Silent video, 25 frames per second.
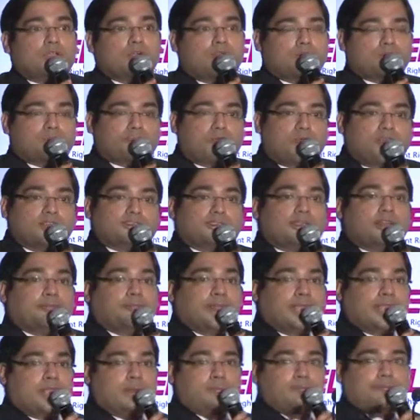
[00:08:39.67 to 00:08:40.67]
Of course, there'll
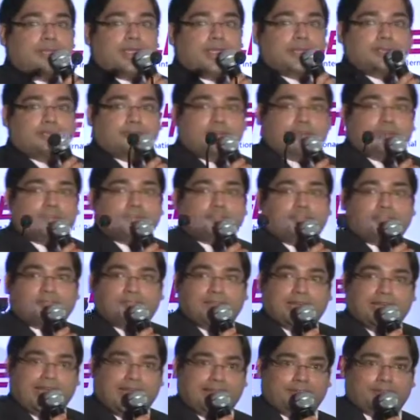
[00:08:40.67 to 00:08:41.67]
be competitors that
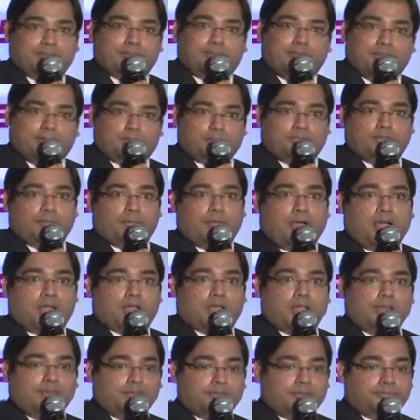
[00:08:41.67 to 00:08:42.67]
will enter into the
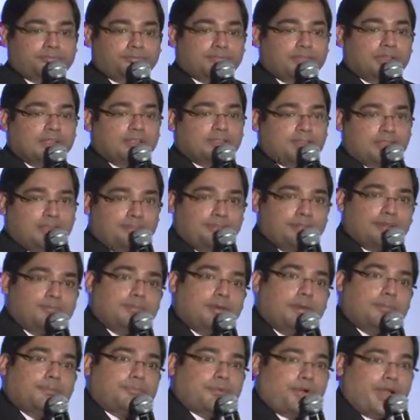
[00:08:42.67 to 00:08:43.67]
market. There will
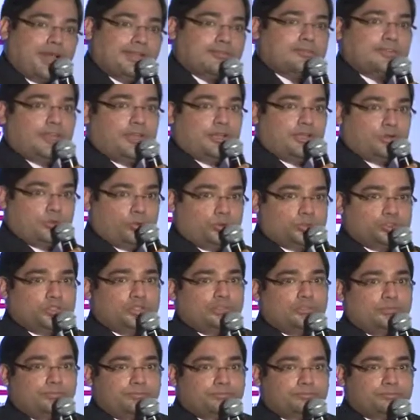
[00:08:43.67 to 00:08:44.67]
be a price
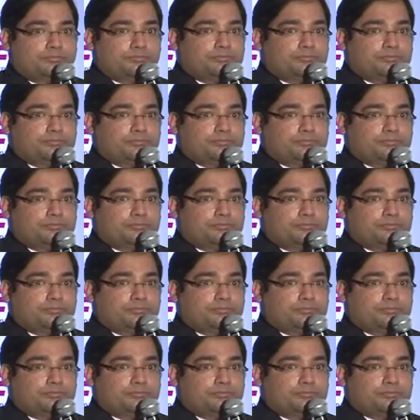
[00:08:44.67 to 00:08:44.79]
erosion.